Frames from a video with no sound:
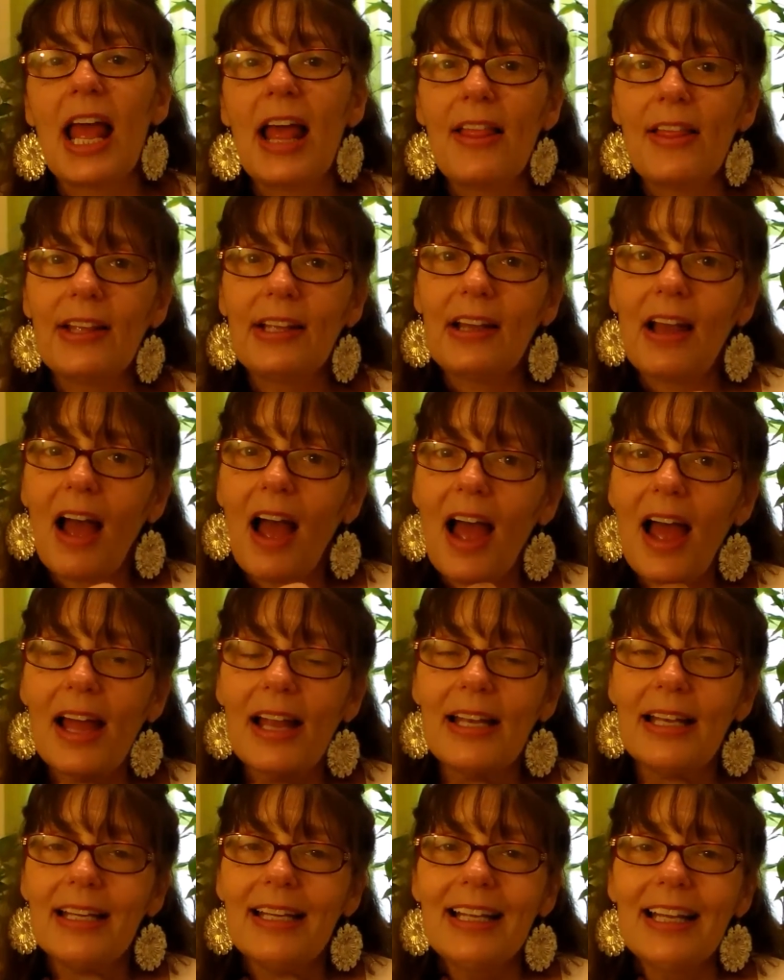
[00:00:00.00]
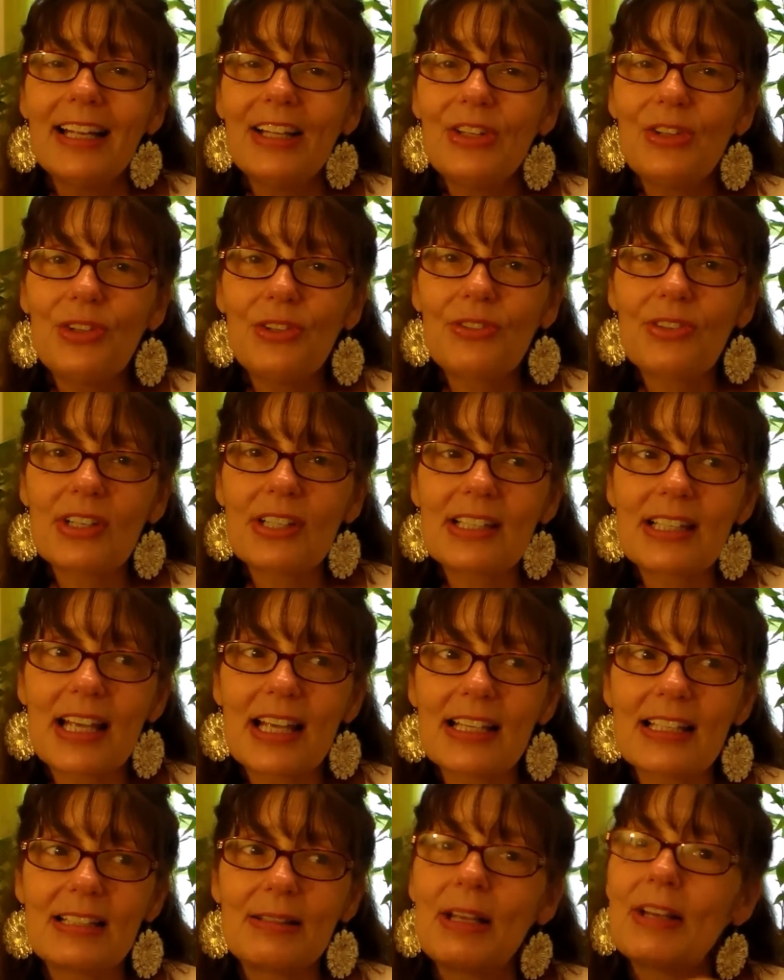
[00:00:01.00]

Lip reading: And then God and the universe says,